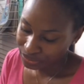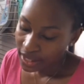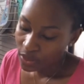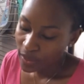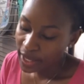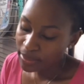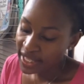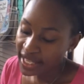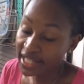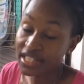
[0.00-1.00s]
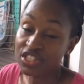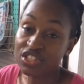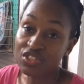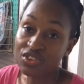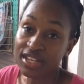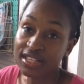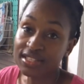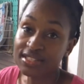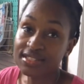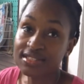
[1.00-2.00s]
Do I make energy
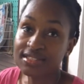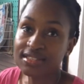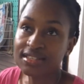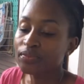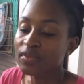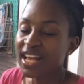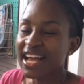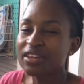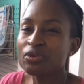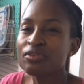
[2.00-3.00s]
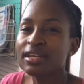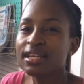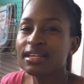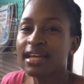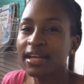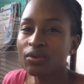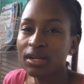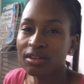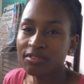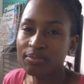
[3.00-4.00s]
drinks? I know a
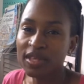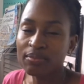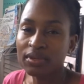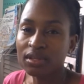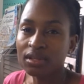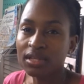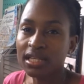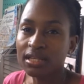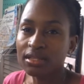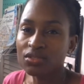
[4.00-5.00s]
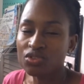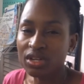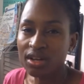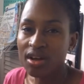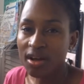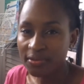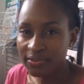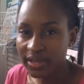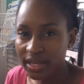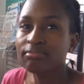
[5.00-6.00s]
lot of people drink
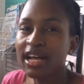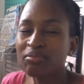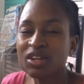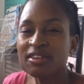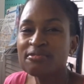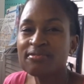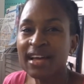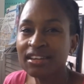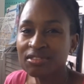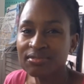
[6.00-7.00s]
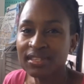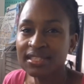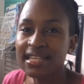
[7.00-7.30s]
coffee. I'm not a fan of it.